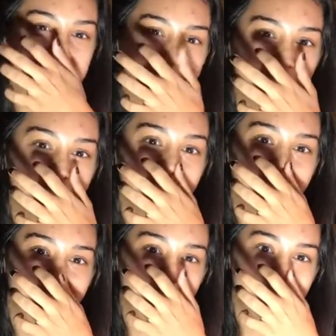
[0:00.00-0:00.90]
skin
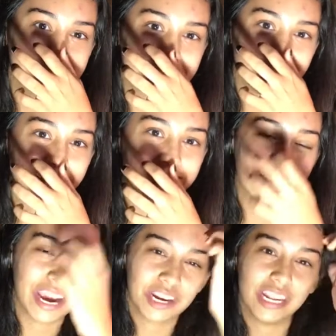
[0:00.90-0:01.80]
is in
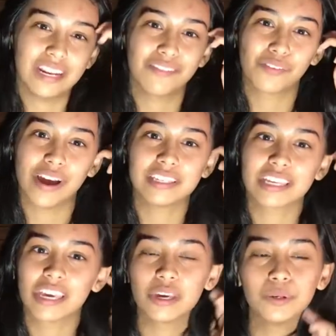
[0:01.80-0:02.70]
dire need of a
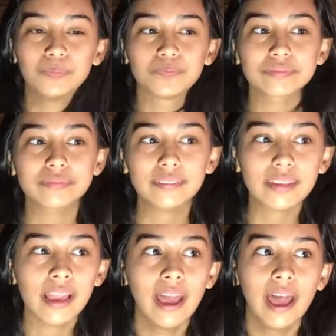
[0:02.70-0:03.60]
rescue.
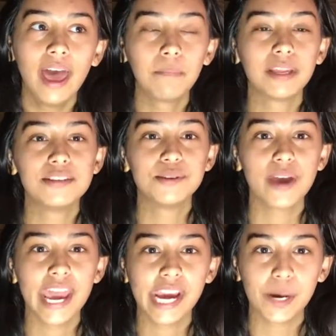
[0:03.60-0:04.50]
I'm gonna do a
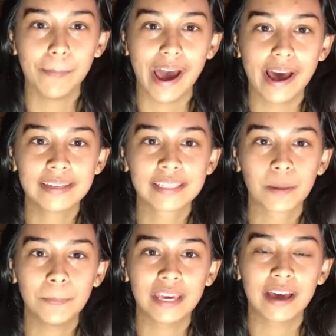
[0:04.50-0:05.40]
hair mask
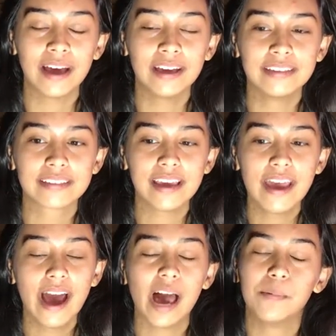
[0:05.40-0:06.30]
because
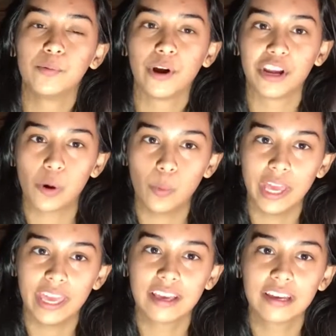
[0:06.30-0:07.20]
I've been wearing a
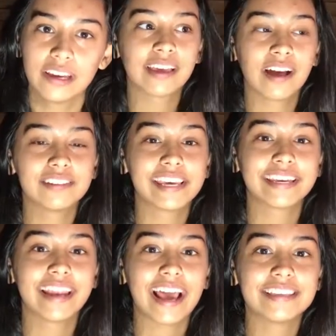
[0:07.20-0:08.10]
wig. I'll take
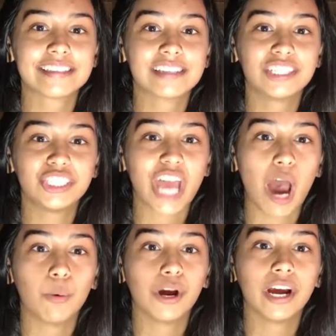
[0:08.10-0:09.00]
a nice
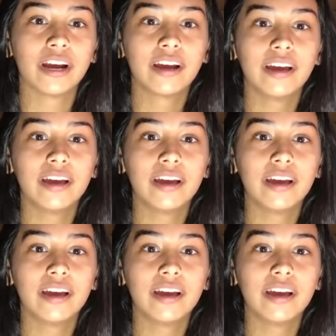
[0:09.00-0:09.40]
shower.